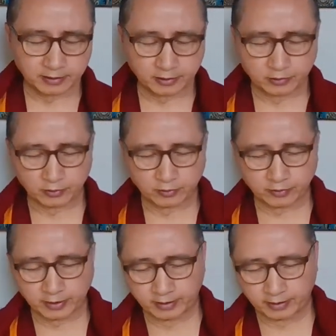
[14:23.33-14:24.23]

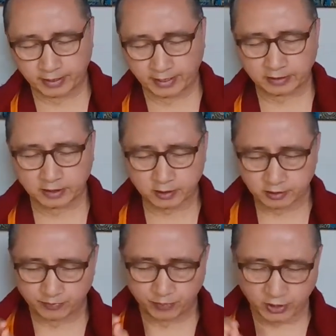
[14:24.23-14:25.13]
and
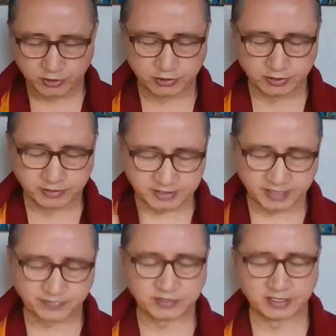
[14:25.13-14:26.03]
the poisonous
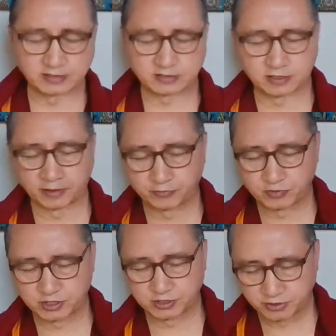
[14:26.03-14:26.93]
substance,
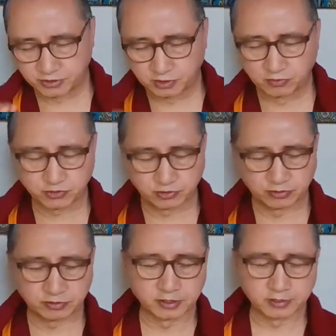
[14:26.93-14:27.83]
which is the
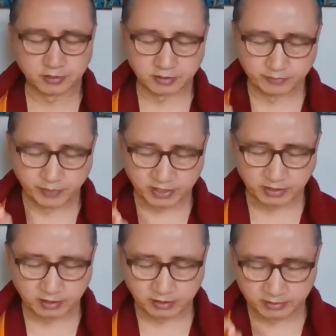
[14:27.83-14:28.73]
delusion, in
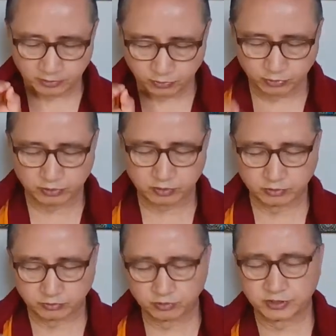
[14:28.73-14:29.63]
particular the
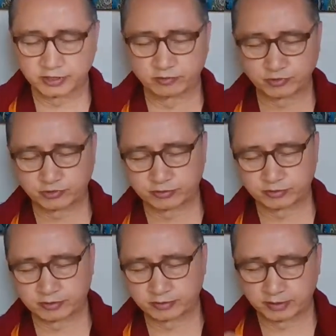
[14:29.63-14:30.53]
root
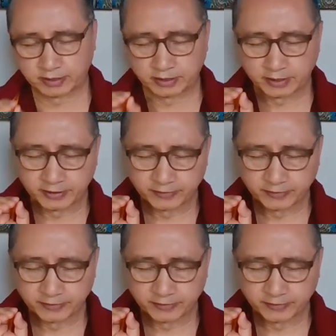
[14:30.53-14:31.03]
delusion, the